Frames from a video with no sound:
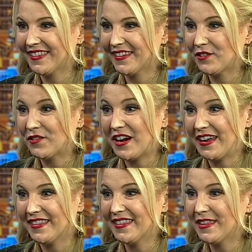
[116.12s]
every year.
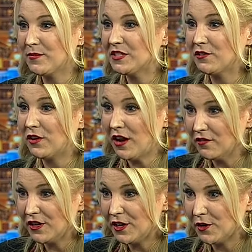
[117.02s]
Right. The theme is different
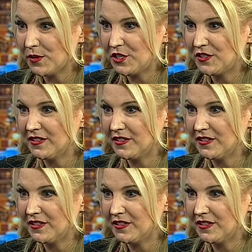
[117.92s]
every year, which is,